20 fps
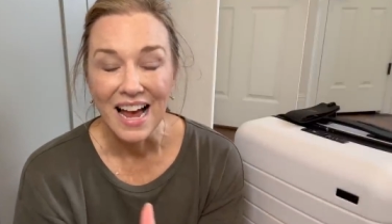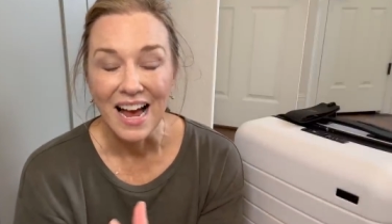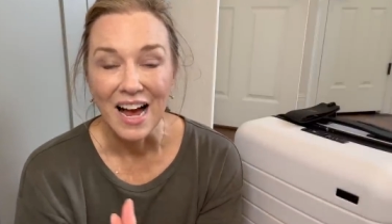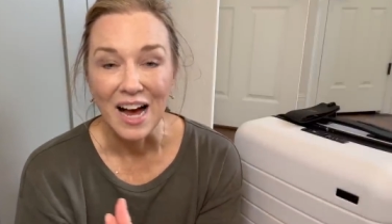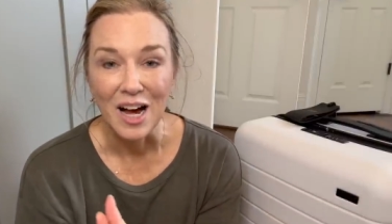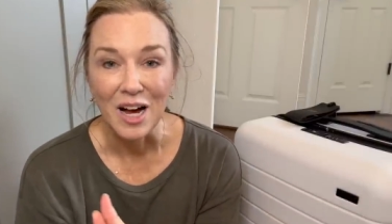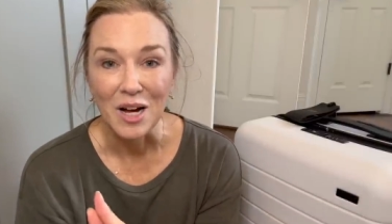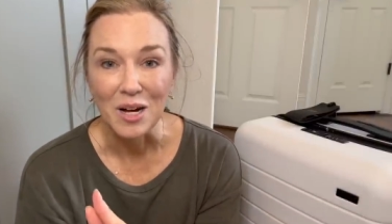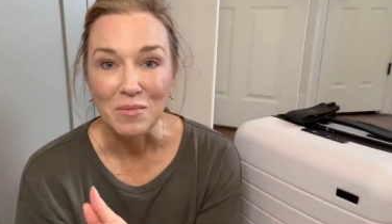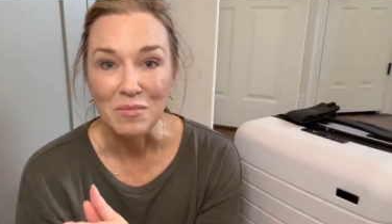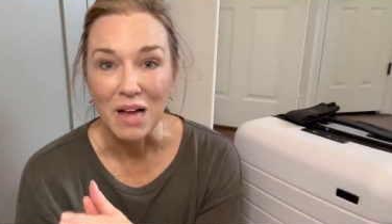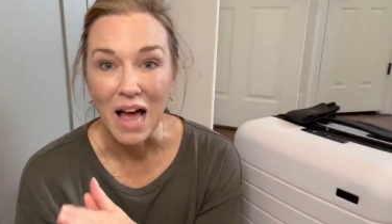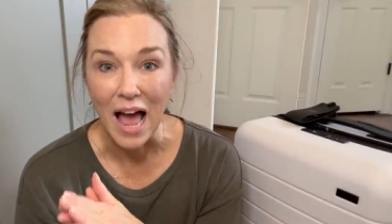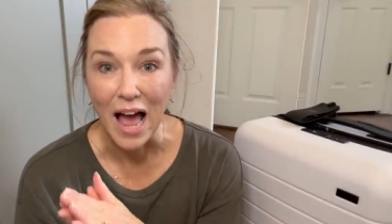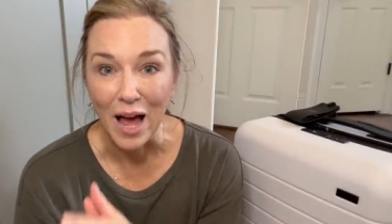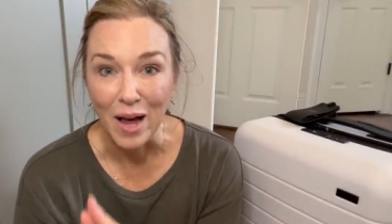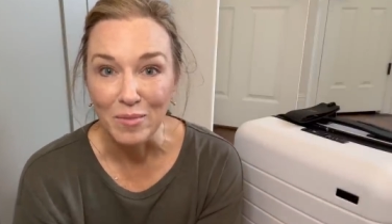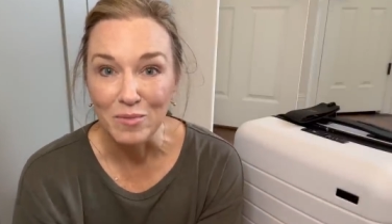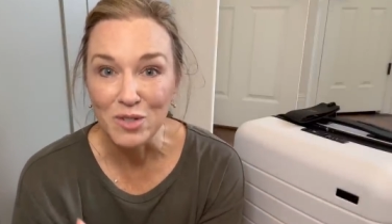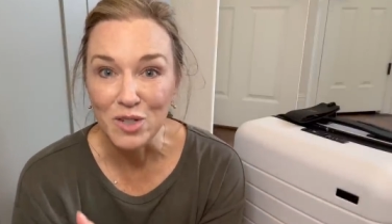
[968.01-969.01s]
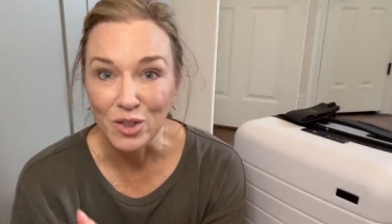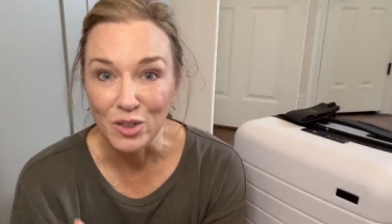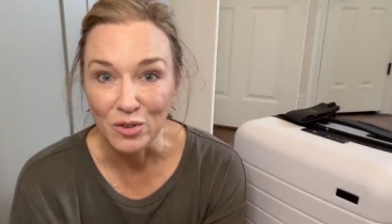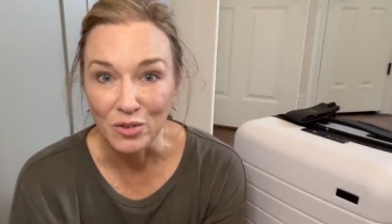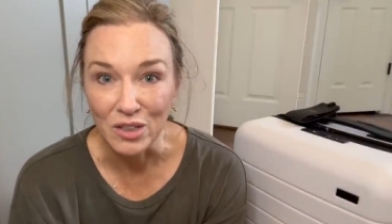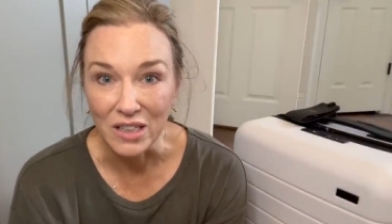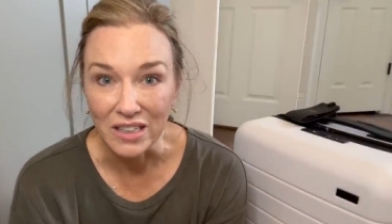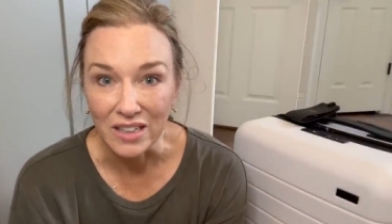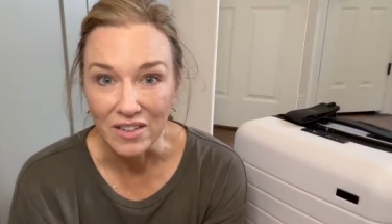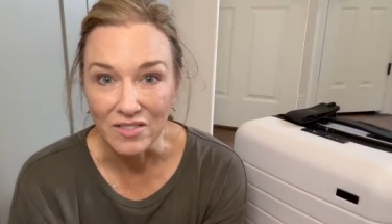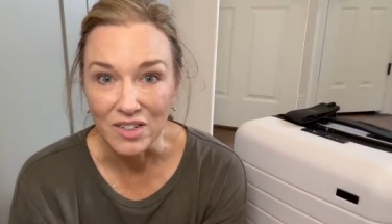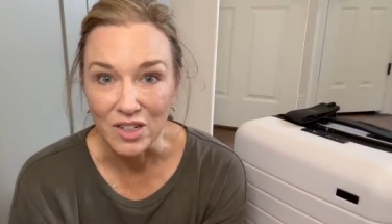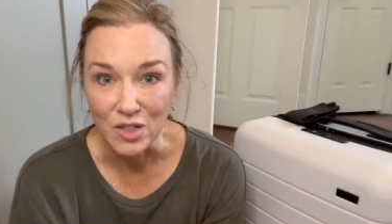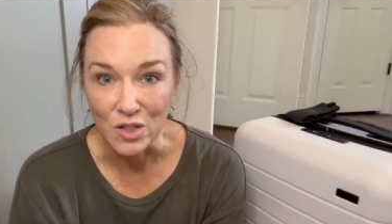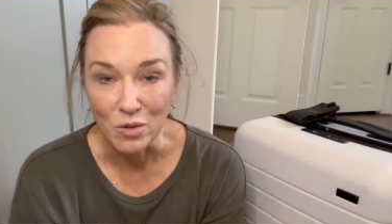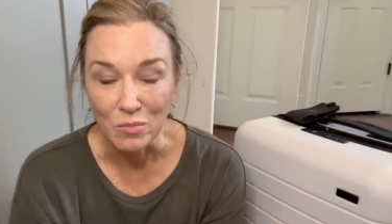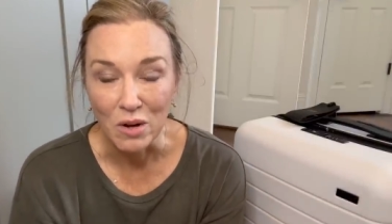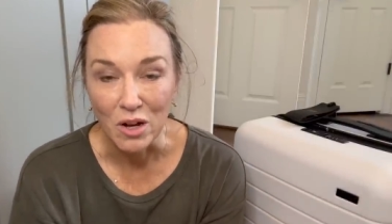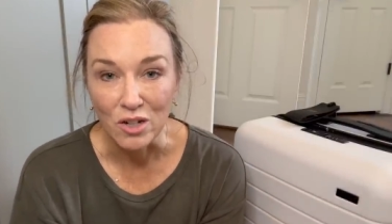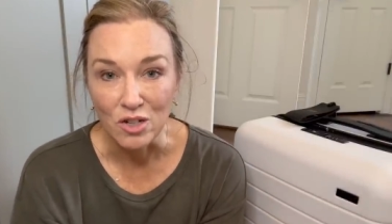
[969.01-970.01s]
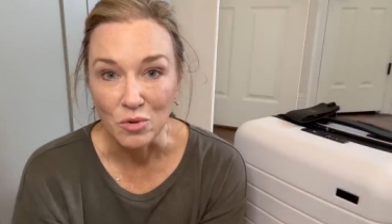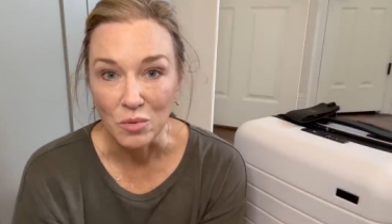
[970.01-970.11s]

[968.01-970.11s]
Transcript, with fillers: Um, absolutely loved it so much.